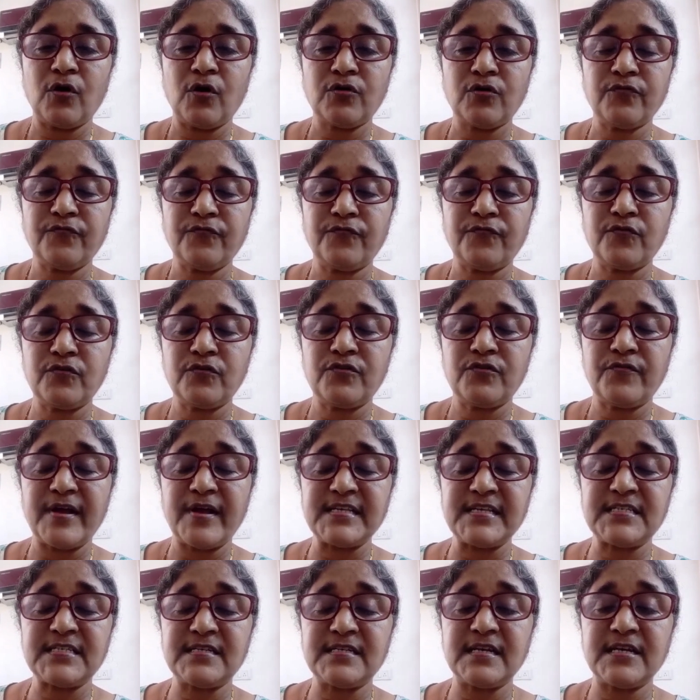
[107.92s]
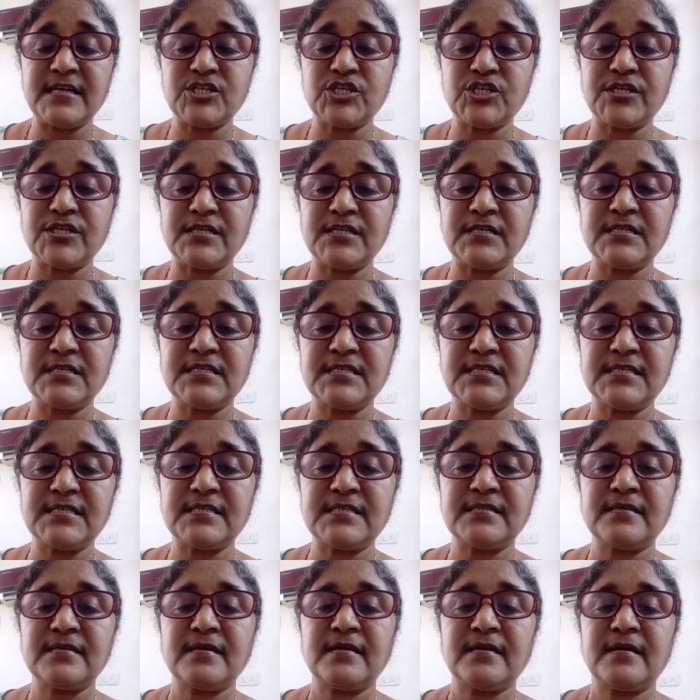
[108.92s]
have a lot of food
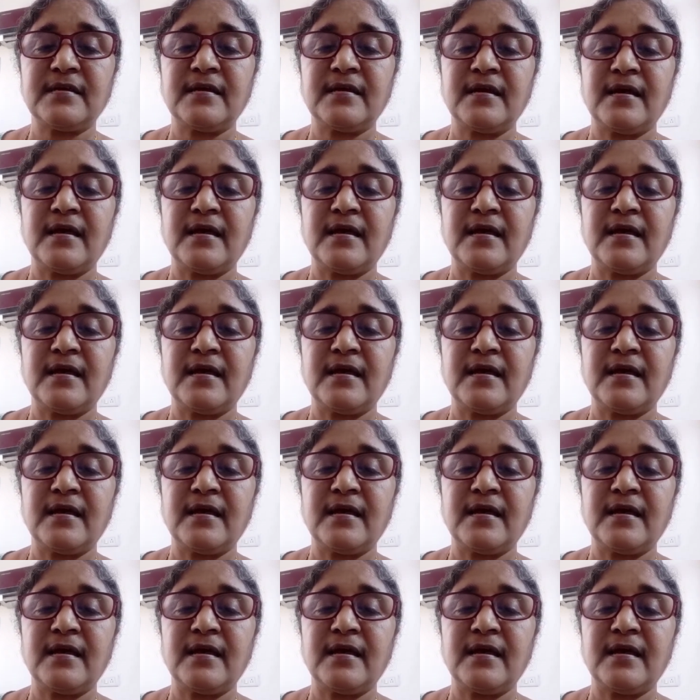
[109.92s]
restrictions,